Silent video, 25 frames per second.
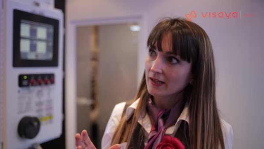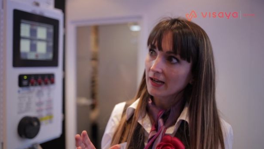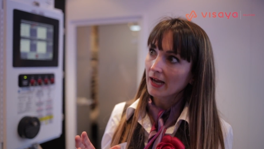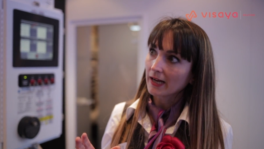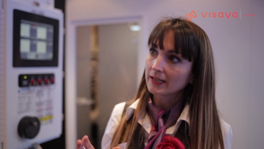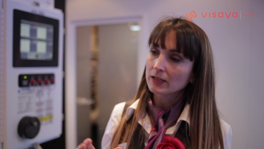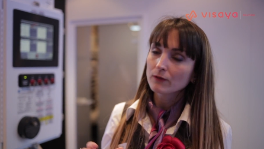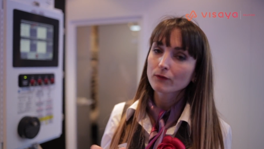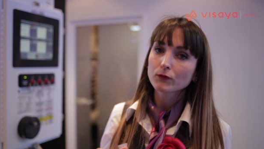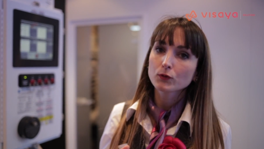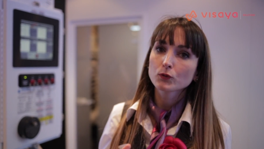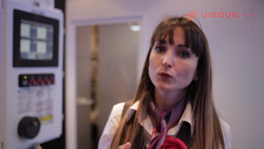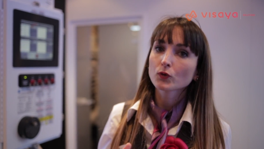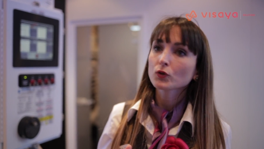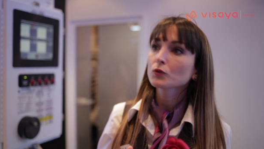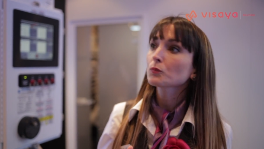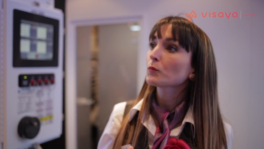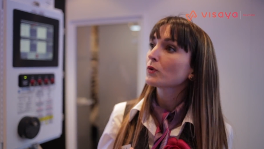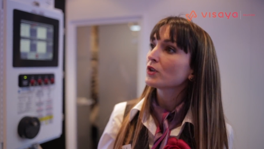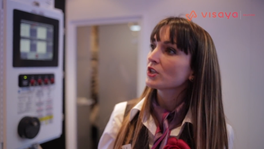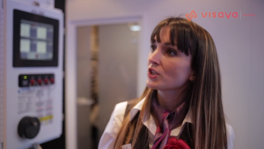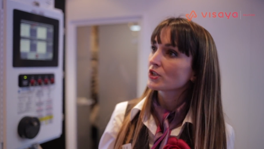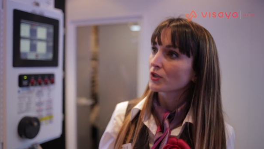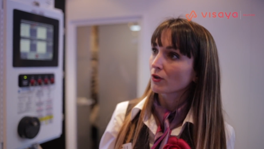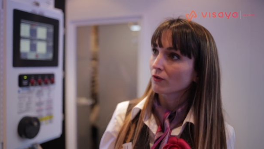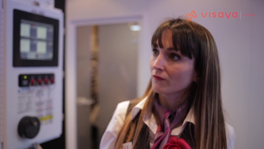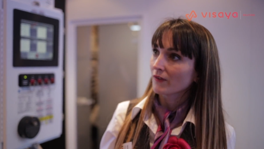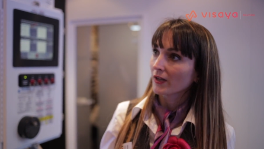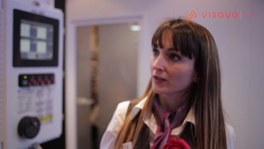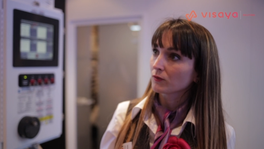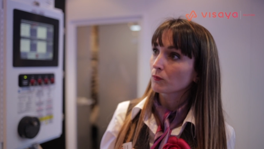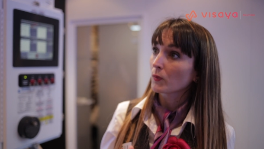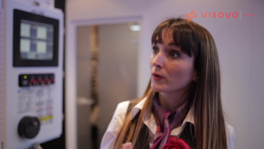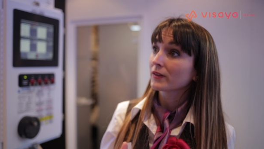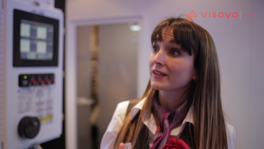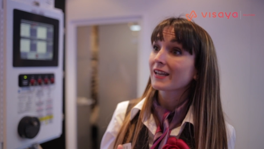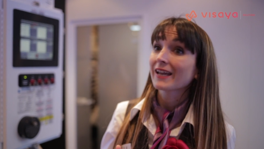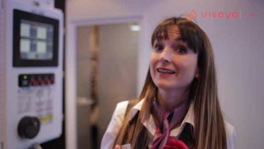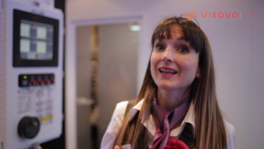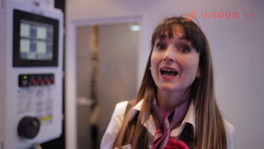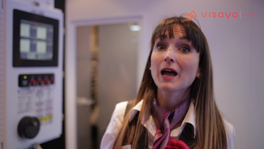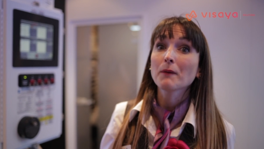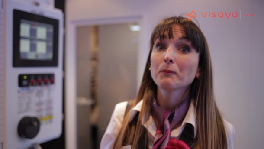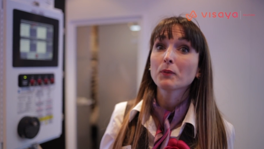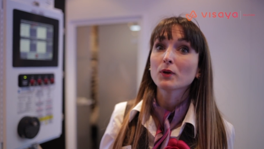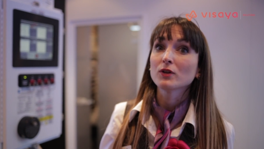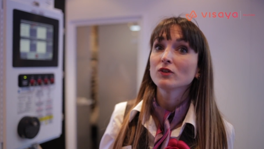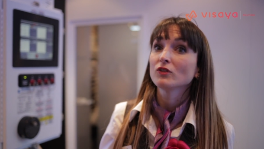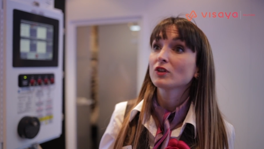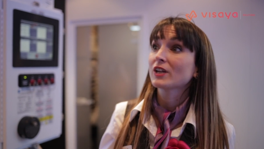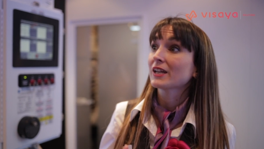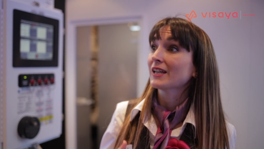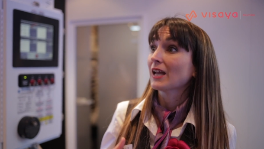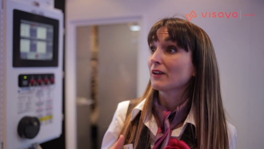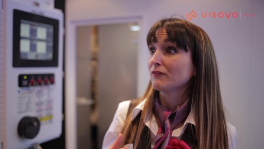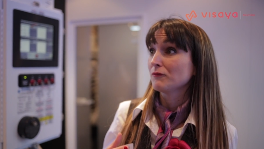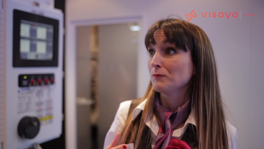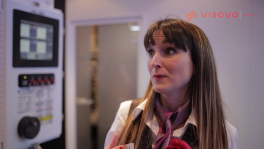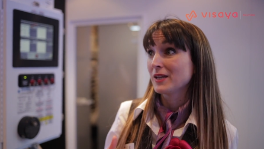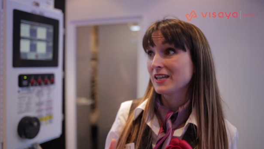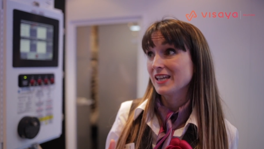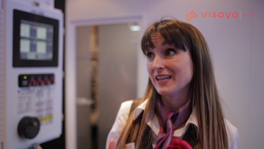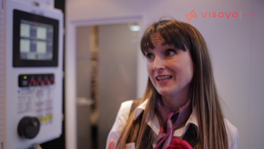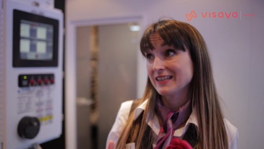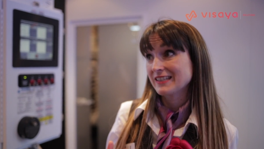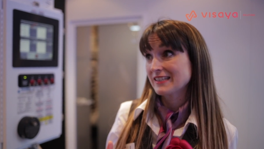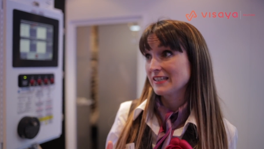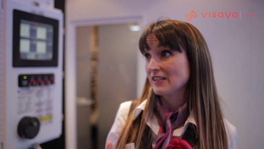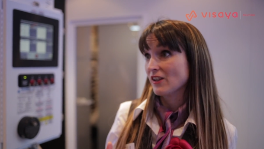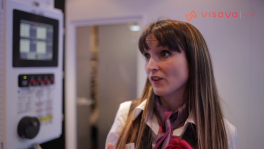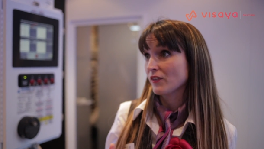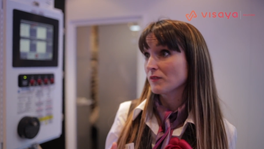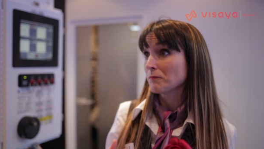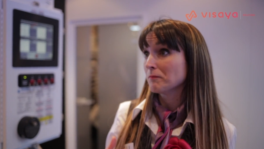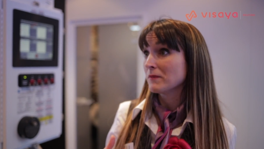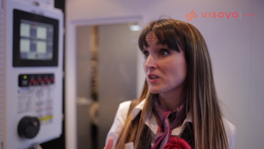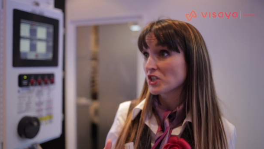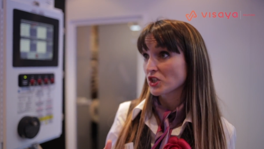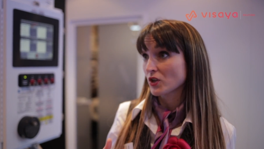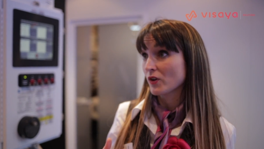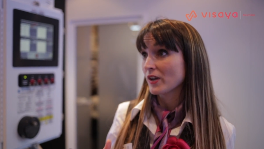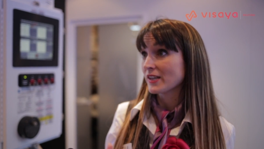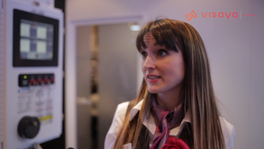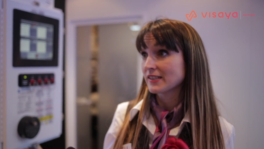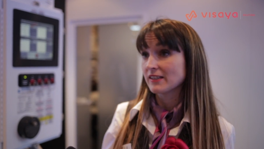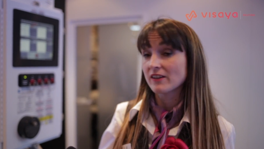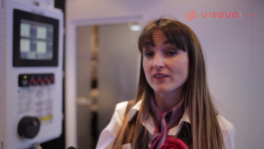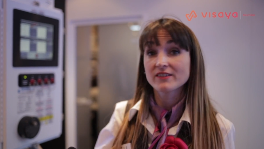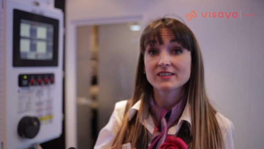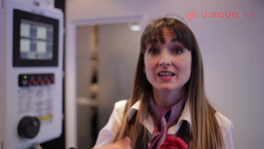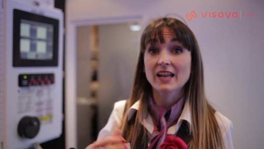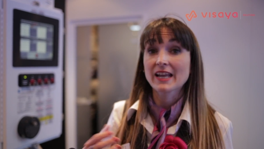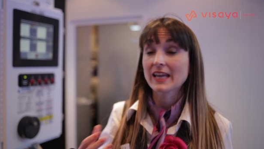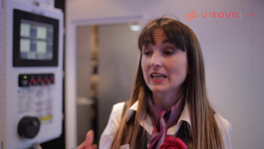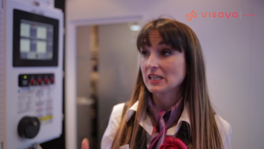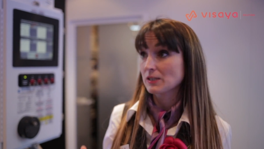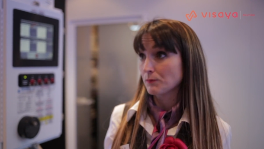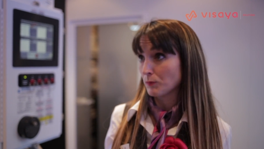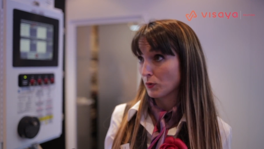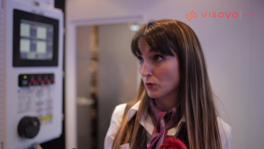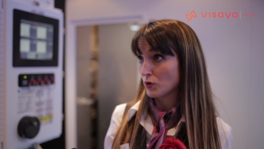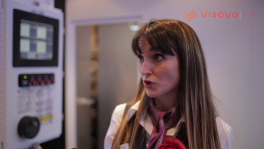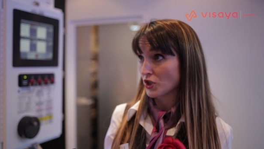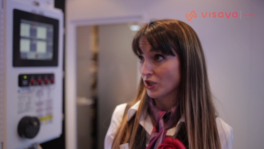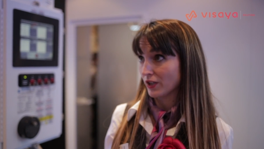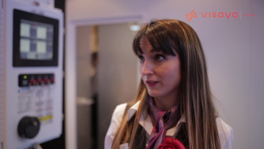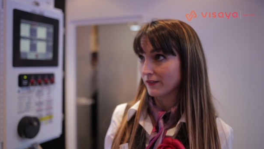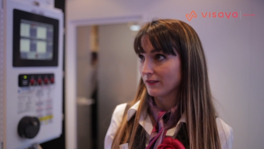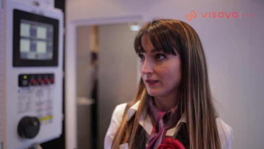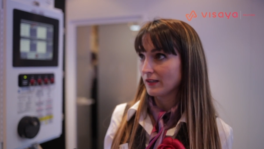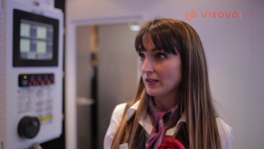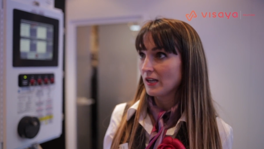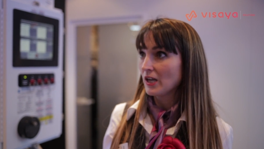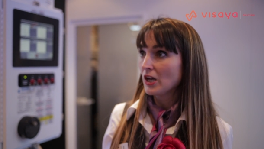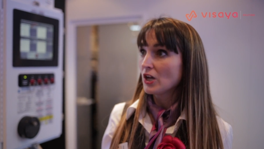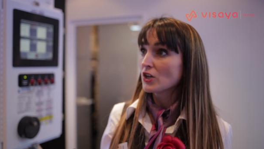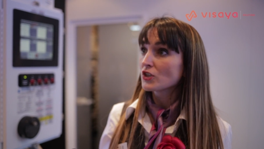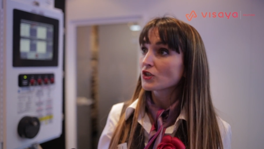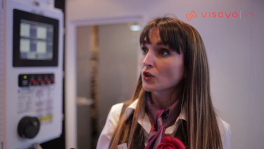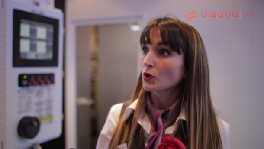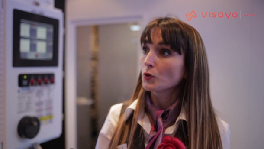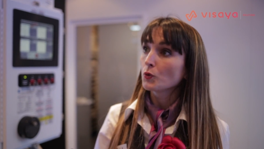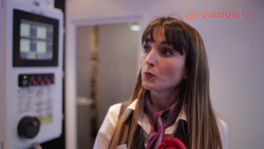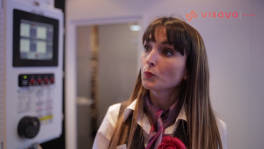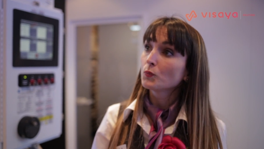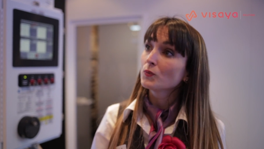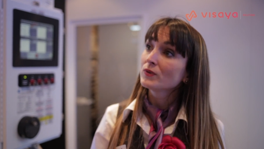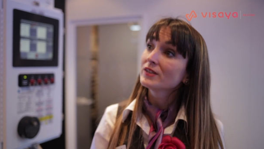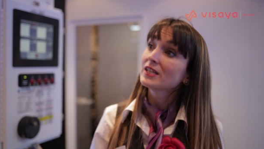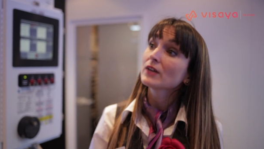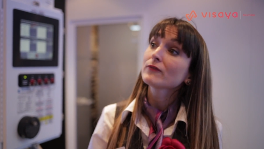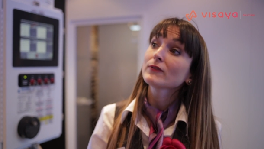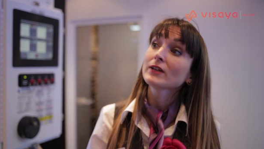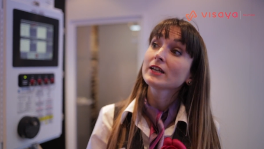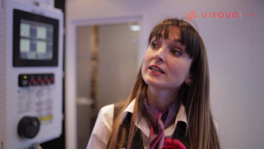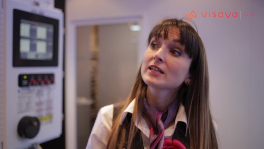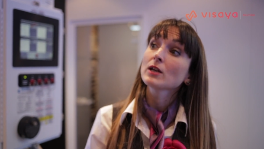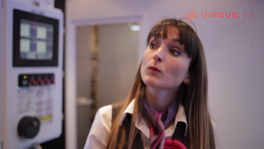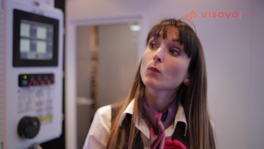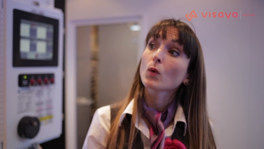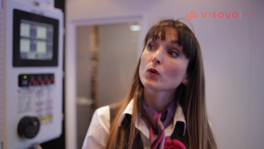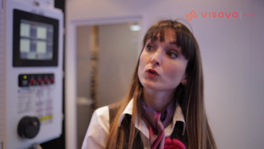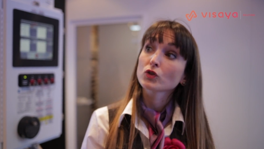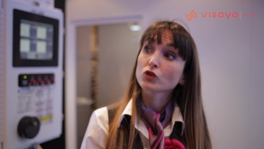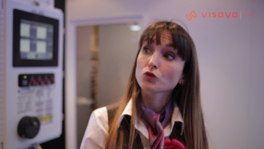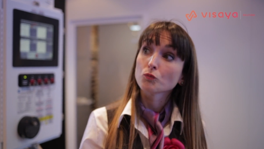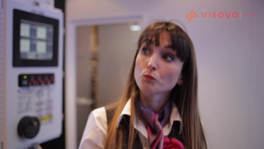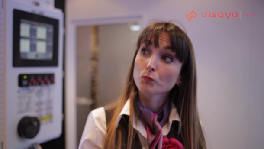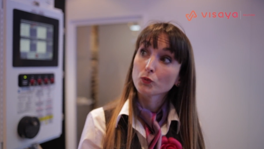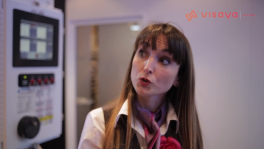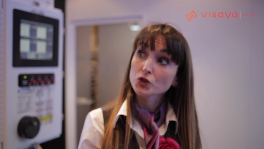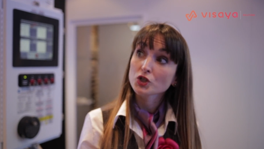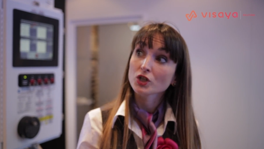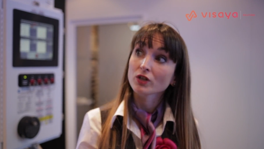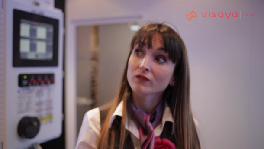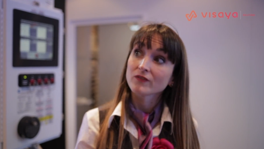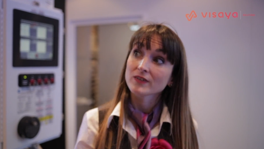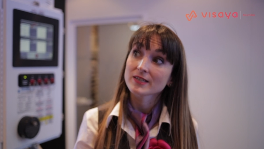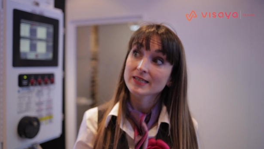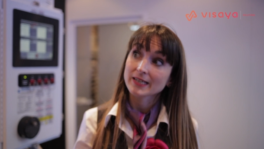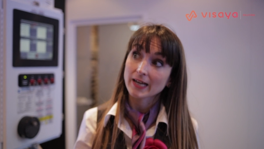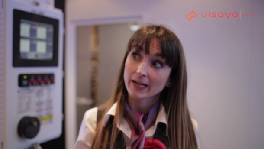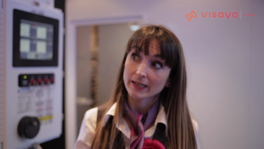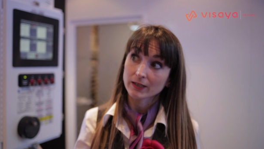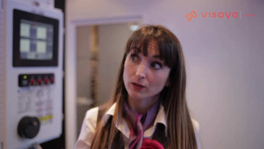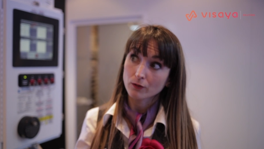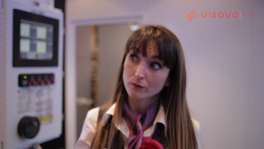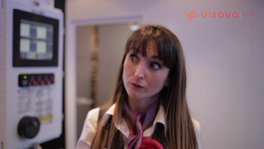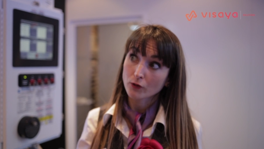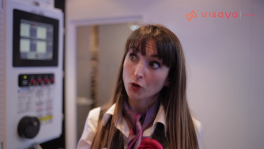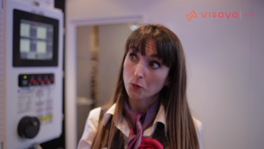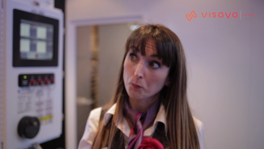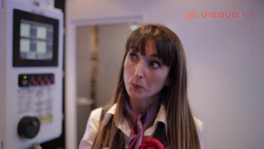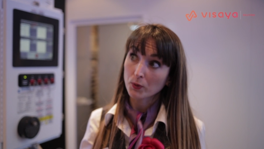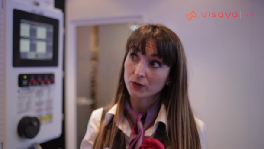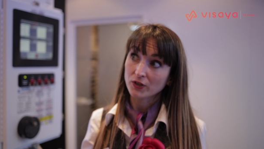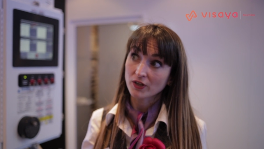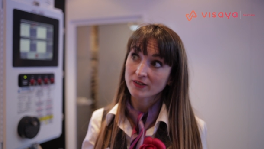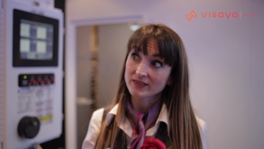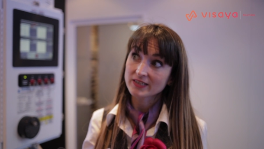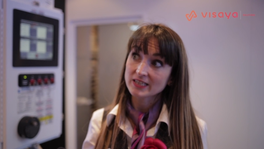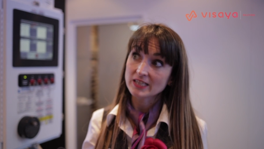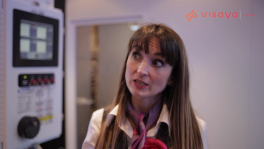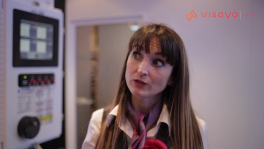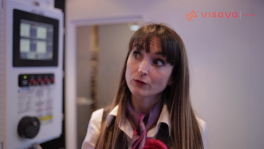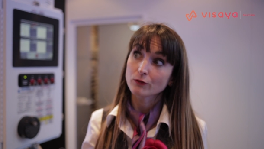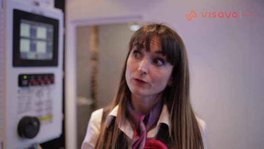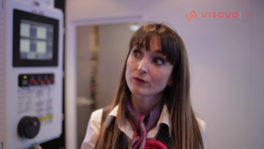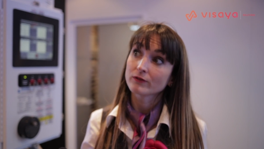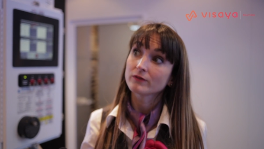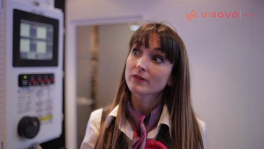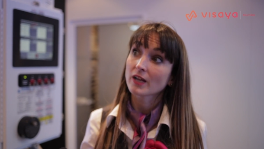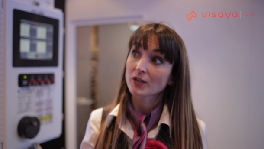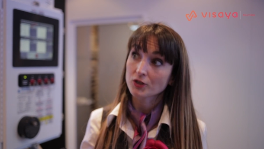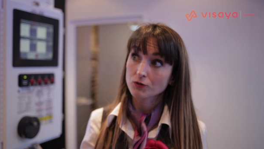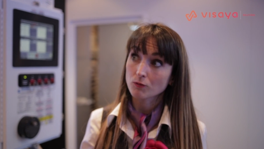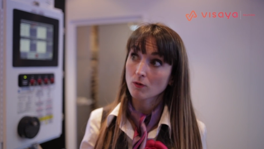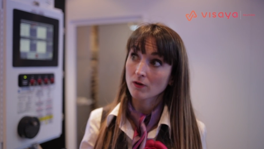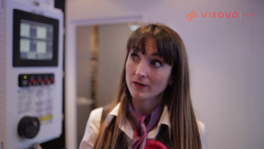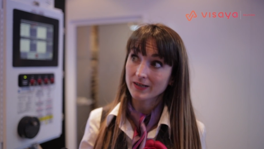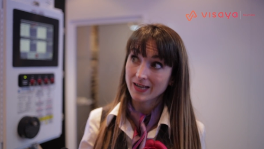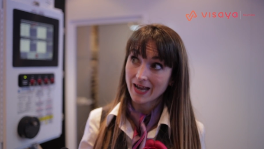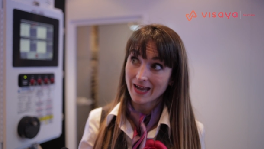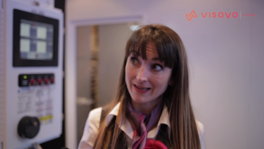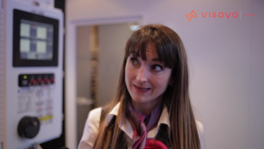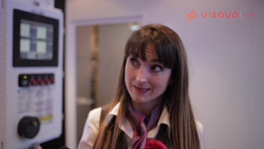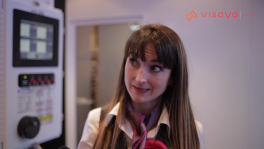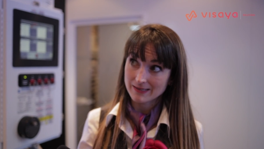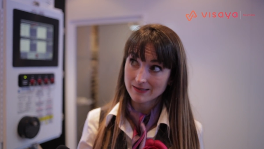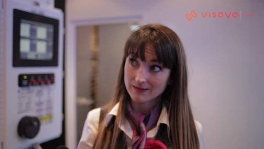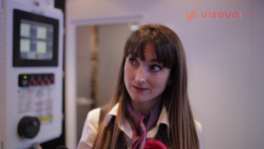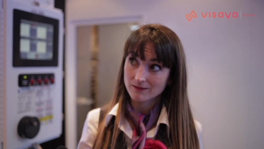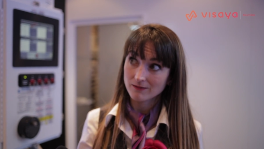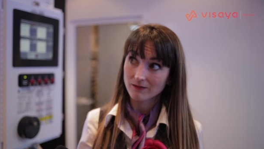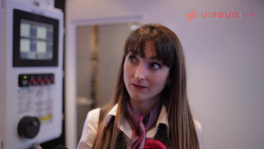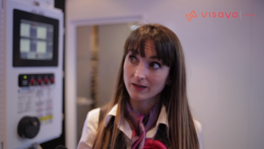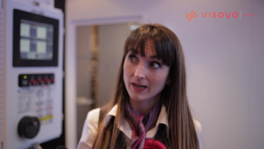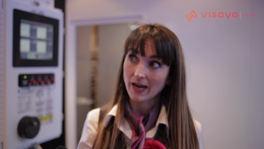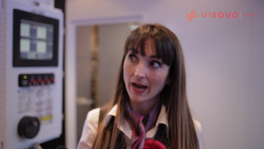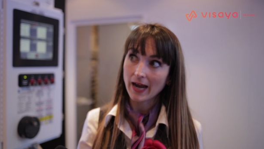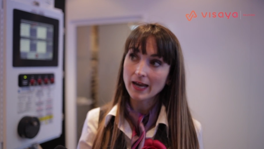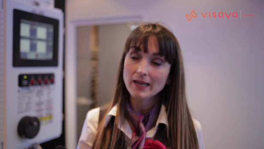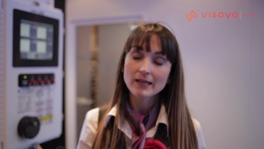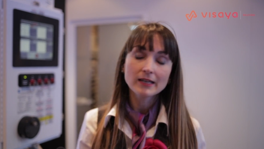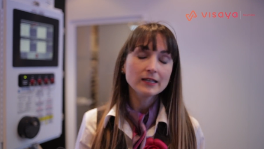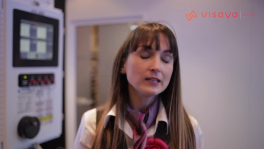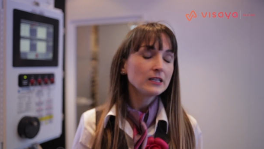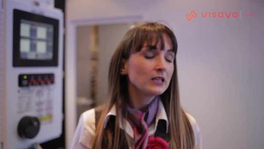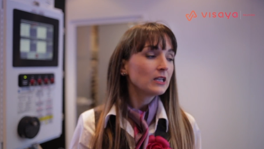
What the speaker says: And if you don't monitor that, what can happen? You can have big incident, major accident like explosion. Okay. So you definitely want to measure this kind of component in your natural gas, okay?